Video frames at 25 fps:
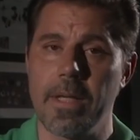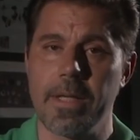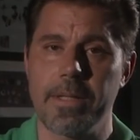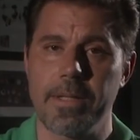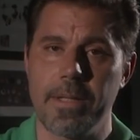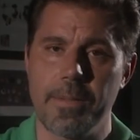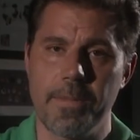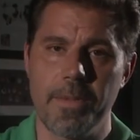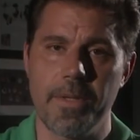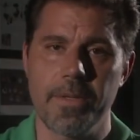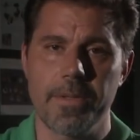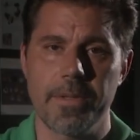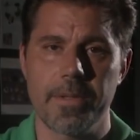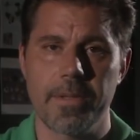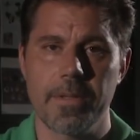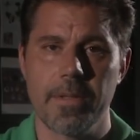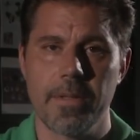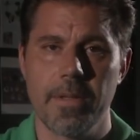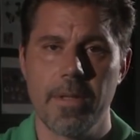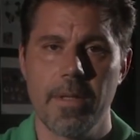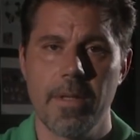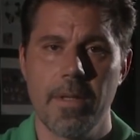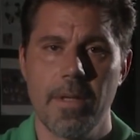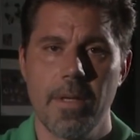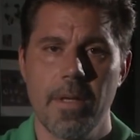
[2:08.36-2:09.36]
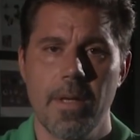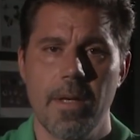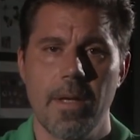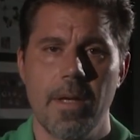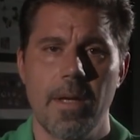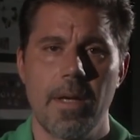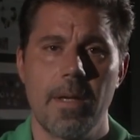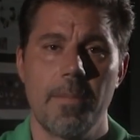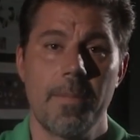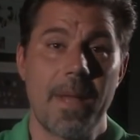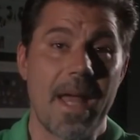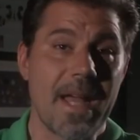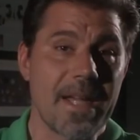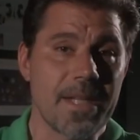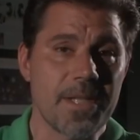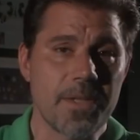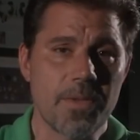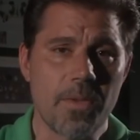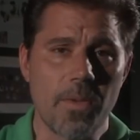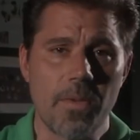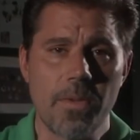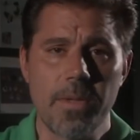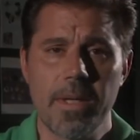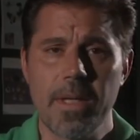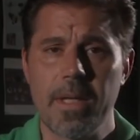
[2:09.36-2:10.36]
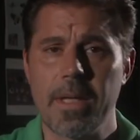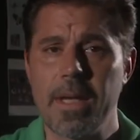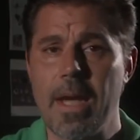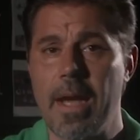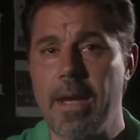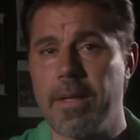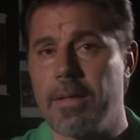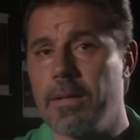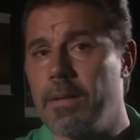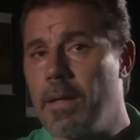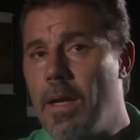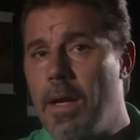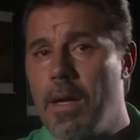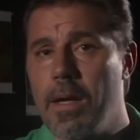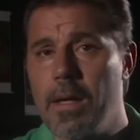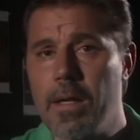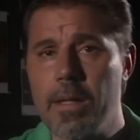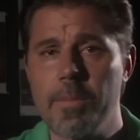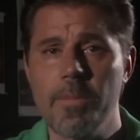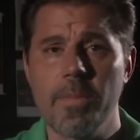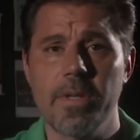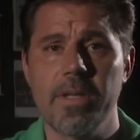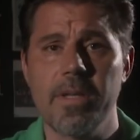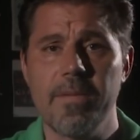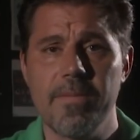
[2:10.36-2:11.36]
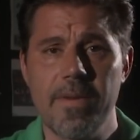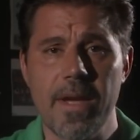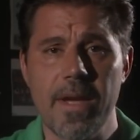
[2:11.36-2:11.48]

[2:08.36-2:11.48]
There is a very nice video from Sergio Pablos that you